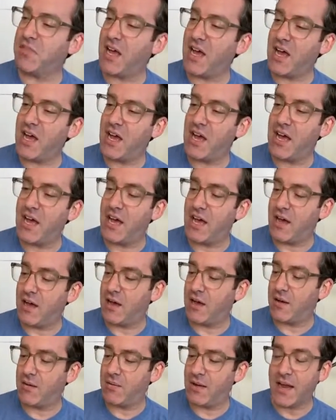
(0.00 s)

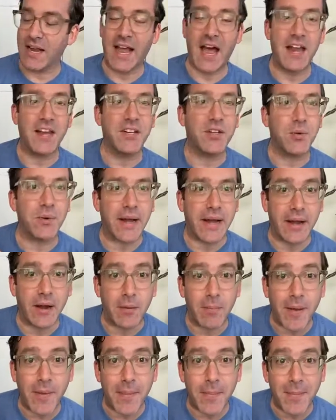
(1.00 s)
I kind of don't care
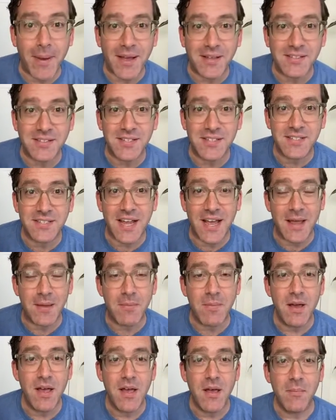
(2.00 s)
about the box this time